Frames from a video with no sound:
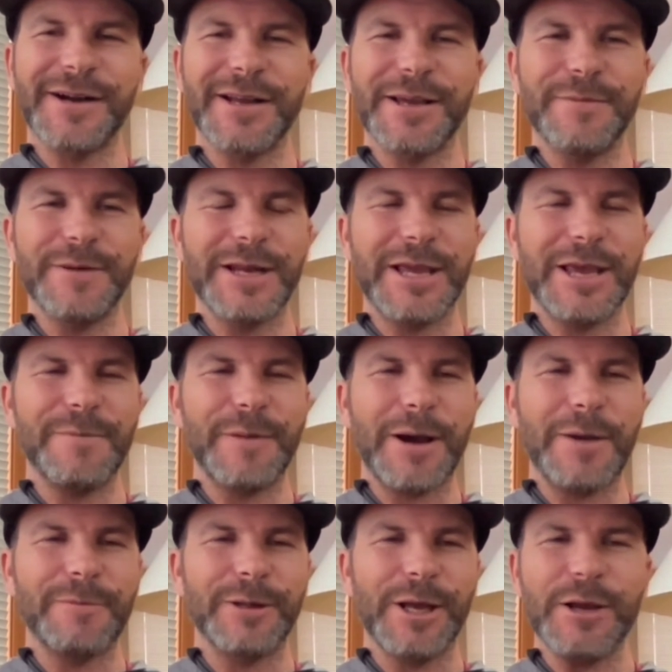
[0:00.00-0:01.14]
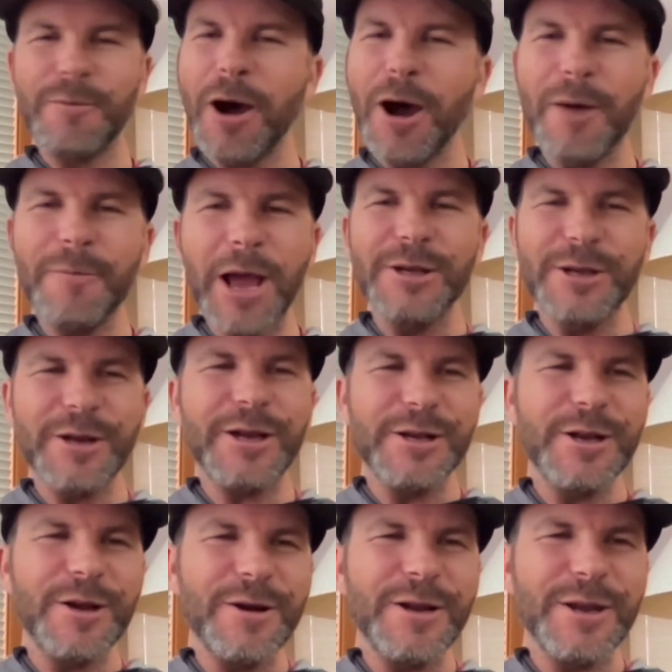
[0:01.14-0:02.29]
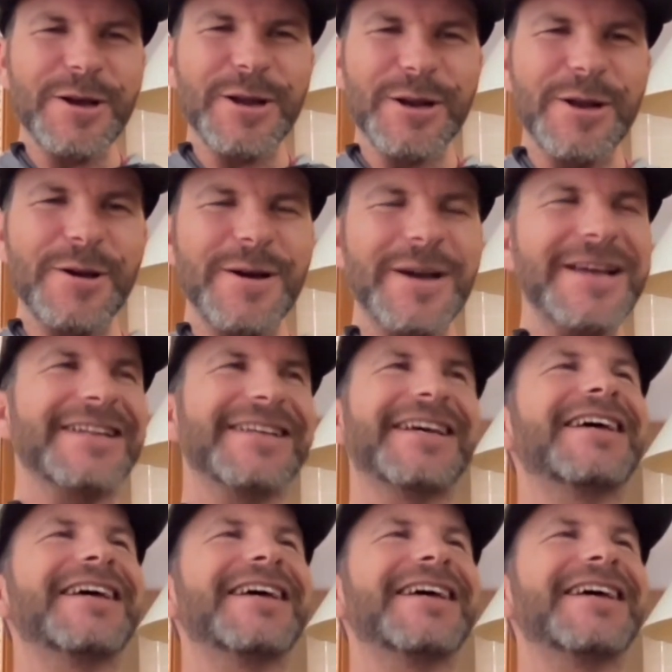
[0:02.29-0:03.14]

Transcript: trying to get me to keep up and like, come on, man, you can do it.